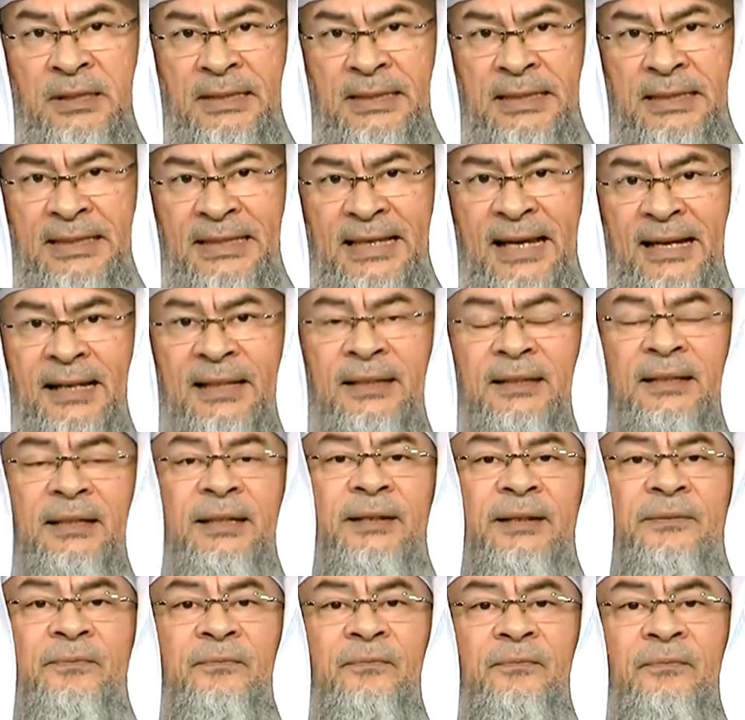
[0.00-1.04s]

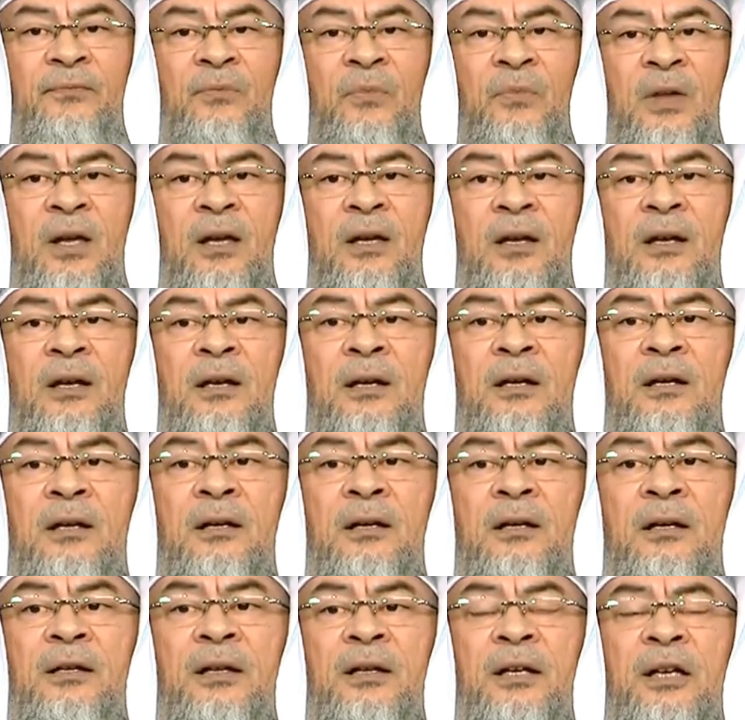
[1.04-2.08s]
Secondly,
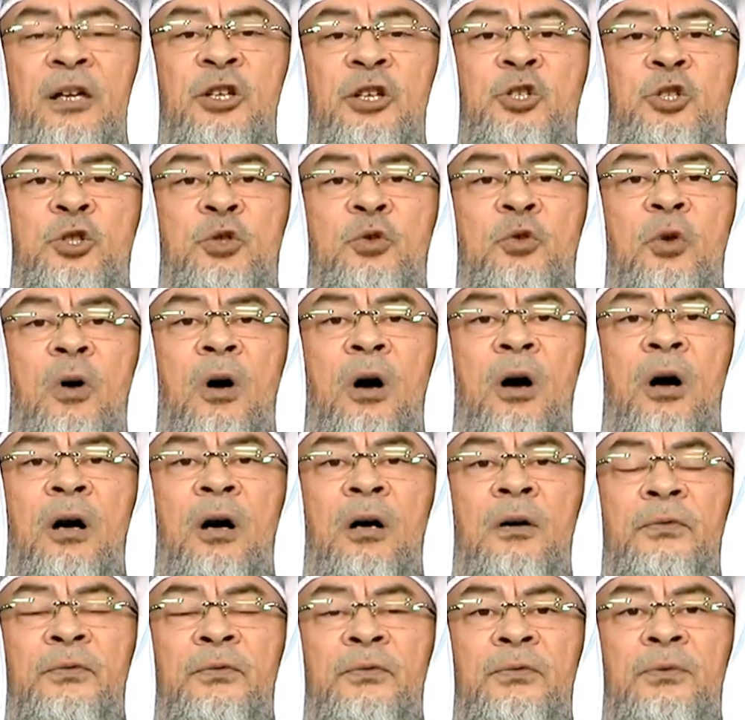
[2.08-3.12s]
the issue
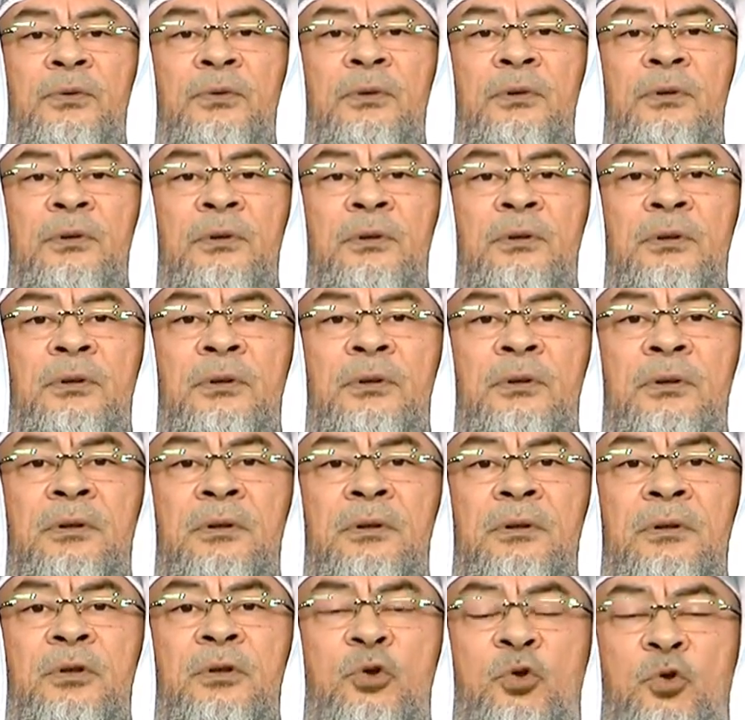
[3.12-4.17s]
of
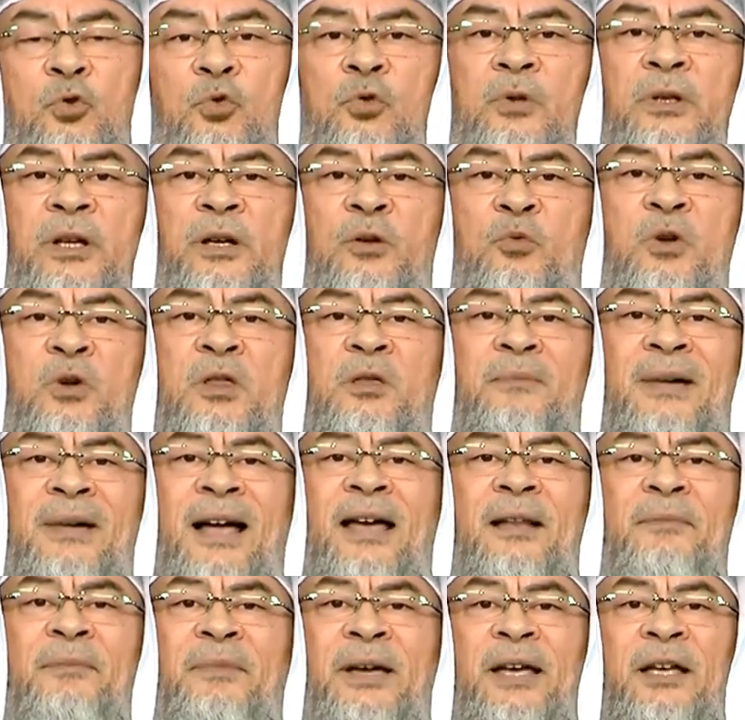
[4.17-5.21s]
ruling with
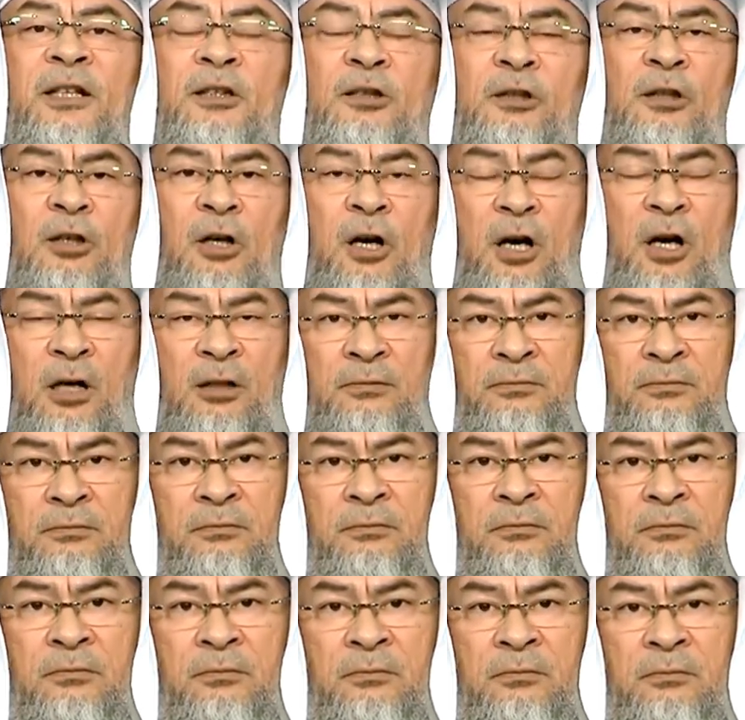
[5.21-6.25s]
man-made law
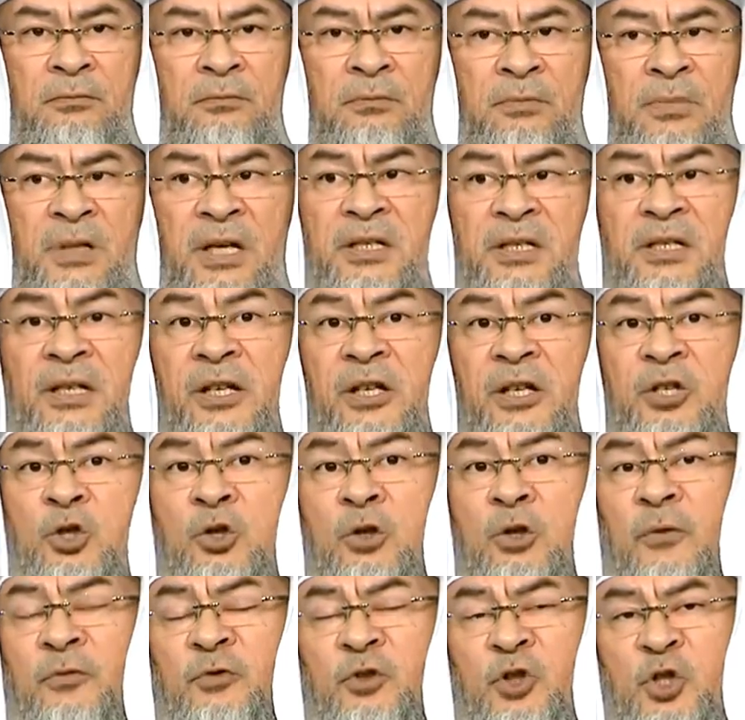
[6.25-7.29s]
is an
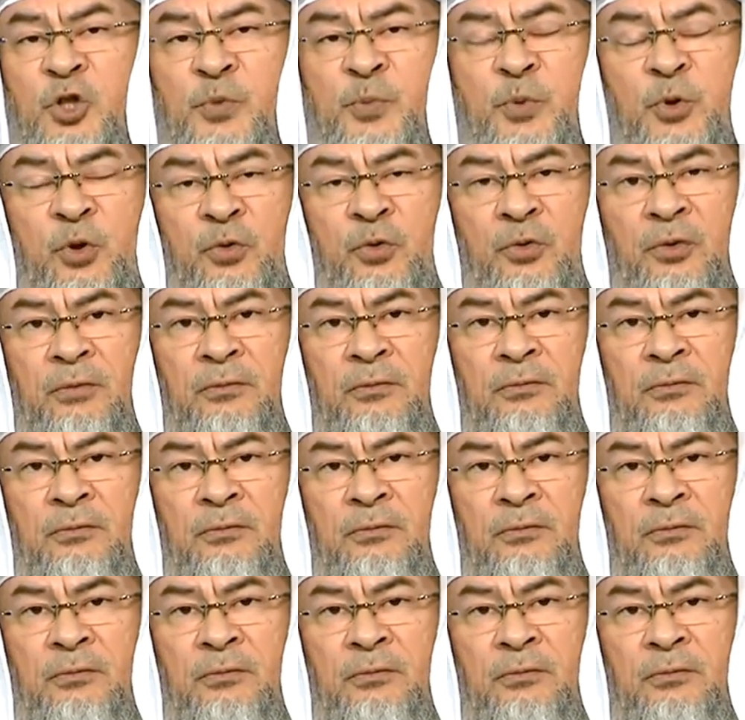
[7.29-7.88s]
issue of dispute.